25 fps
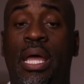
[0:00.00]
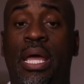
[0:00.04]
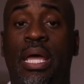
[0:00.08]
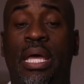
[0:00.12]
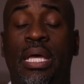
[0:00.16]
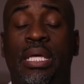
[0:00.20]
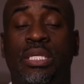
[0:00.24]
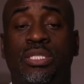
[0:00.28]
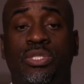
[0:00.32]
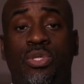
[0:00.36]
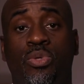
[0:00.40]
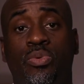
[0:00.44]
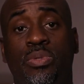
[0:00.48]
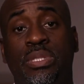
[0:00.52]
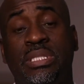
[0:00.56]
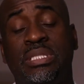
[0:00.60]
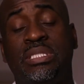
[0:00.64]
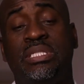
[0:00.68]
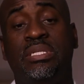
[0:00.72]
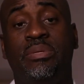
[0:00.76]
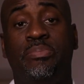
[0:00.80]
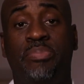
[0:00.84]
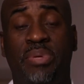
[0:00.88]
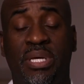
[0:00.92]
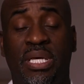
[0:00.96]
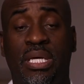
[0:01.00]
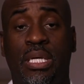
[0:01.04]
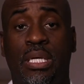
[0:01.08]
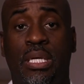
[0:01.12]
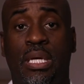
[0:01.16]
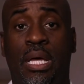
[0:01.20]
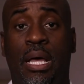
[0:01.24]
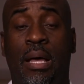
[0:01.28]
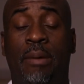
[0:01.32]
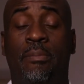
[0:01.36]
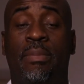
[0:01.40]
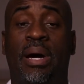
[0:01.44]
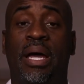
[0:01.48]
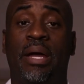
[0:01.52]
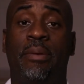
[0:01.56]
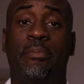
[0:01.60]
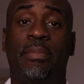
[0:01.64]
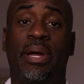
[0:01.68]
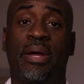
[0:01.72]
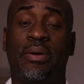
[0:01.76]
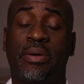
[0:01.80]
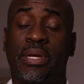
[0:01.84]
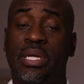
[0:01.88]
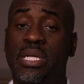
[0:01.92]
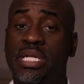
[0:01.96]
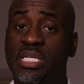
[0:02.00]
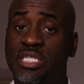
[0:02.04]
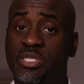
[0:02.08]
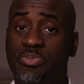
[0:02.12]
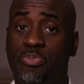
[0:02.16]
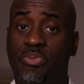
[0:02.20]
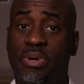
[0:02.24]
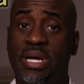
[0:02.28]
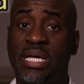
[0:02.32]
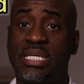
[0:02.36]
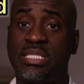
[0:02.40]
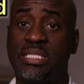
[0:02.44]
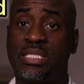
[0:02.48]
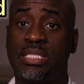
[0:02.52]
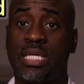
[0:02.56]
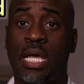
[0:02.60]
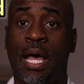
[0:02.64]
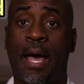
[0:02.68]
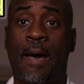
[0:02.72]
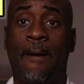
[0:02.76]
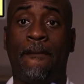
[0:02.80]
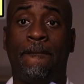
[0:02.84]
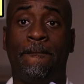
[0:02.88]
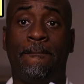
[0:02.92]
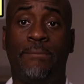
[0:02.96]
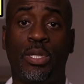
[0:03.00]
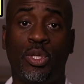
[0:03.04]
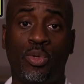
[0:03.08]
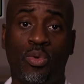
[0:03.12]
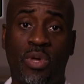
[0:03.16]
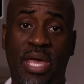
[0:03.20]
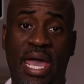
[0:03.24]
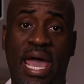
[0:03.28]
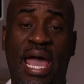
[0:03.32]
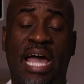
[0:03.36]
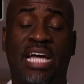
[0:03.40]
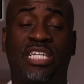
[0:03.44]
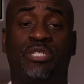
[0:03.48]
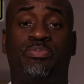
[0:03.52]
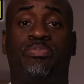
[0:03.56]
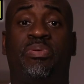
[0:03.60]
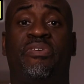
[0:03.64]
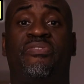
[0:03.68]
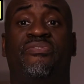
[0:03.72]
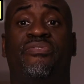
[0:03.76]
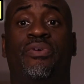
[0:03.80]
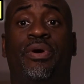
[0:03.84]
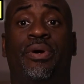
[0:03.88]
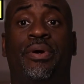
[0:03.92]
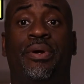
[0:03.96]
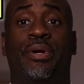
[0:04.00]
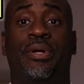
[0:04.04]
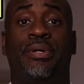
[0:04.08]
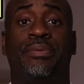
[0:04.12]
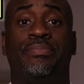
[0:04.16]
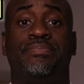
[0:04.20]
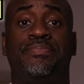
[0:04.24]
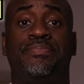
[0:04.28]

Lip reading: is going to be my American Express Blue Cash Preferred.